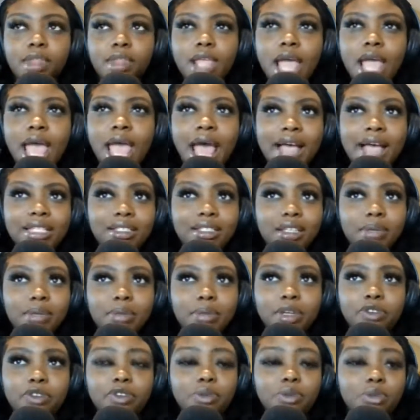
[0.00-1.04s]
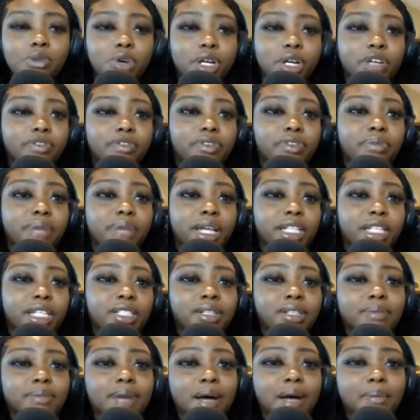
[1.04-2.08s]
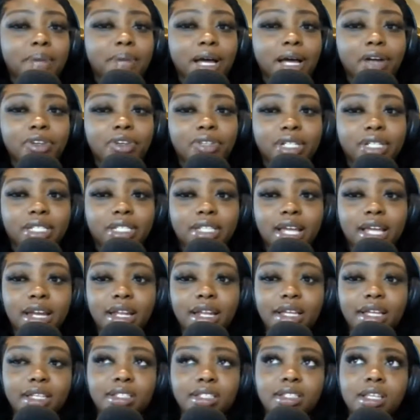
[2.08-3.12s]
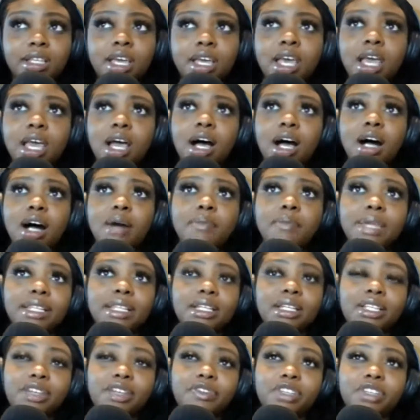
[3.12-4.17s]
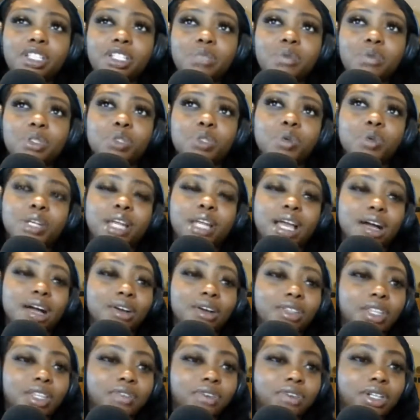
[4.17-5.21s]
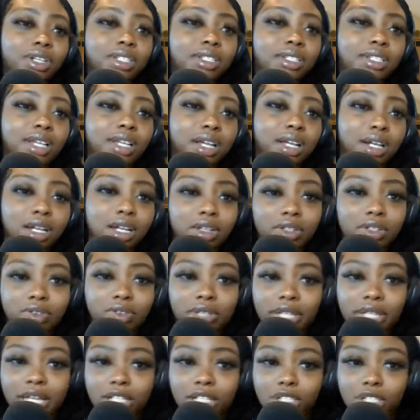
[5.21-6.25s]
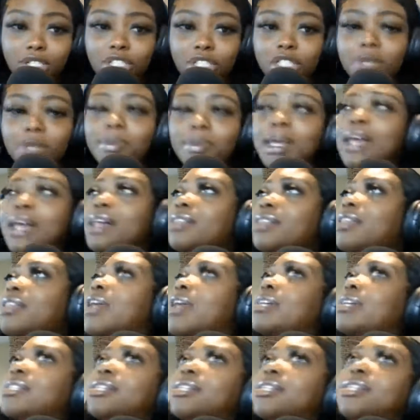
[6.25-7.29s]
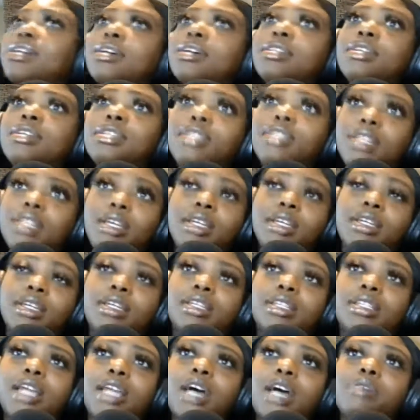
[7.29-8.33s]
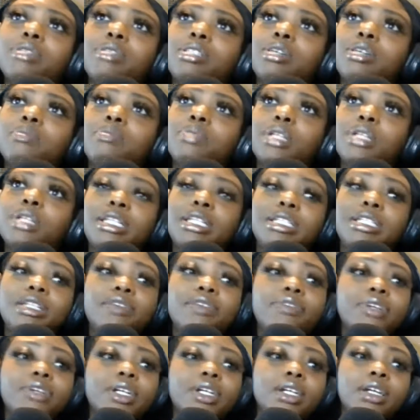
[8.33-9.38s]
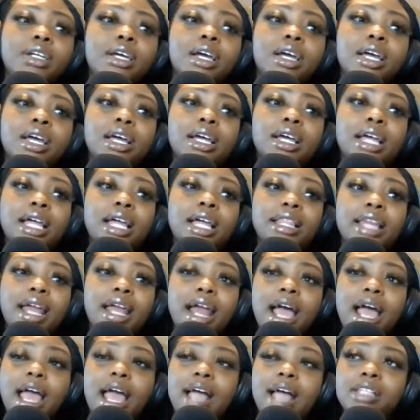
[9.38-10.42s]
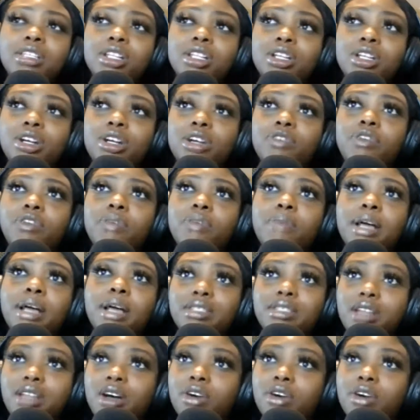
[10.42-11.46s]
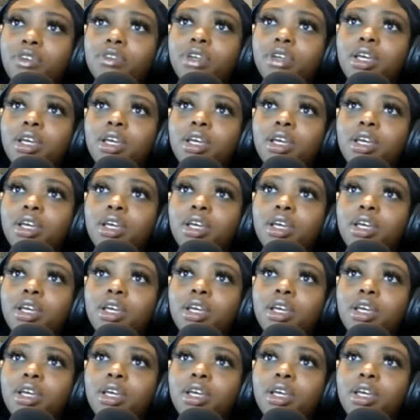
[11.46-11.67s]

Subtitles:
asking me for more information about boundary settings, and the difference between a healthy versus an unhealthy relationship. That is another thing that was completely different, and that I had to learn for myself